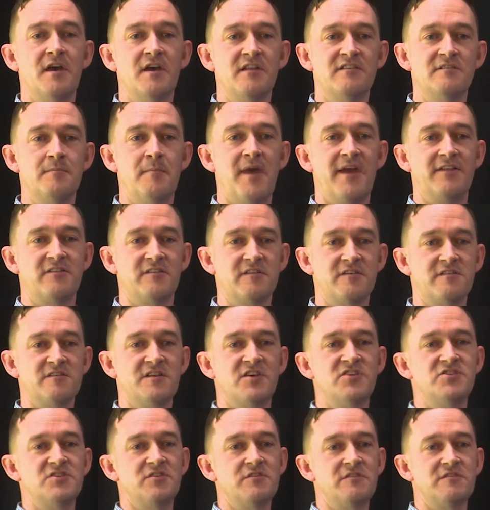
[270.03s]
to make
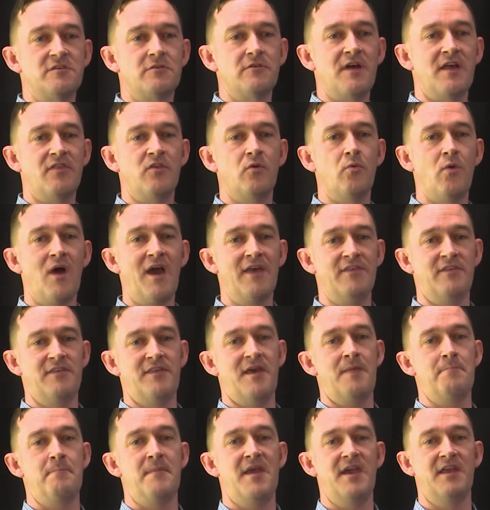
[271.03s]
decisions around the way that
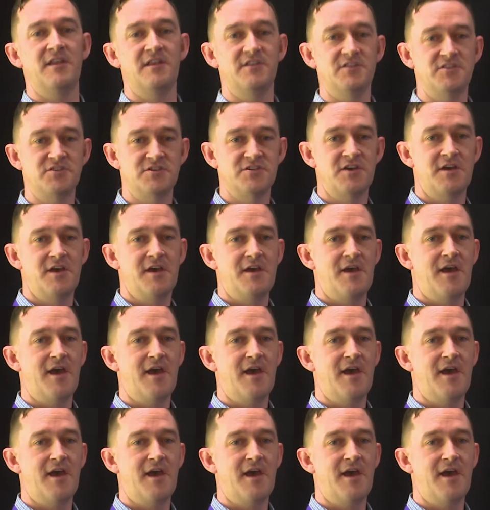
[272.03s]
they manage